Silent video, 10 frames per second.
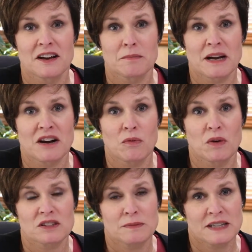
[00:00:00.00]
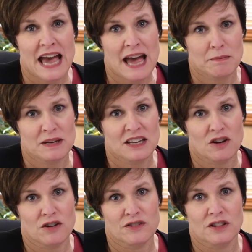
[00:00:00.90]
about what's been
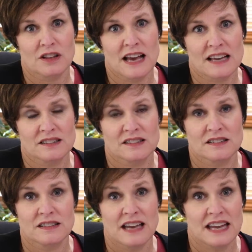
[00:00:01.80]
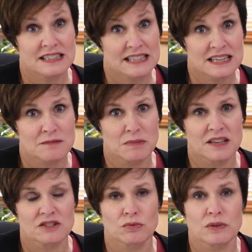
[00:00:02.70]
happening over the last 18
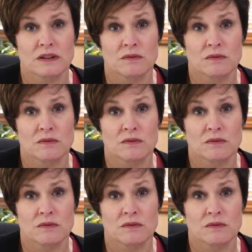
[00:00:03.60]
months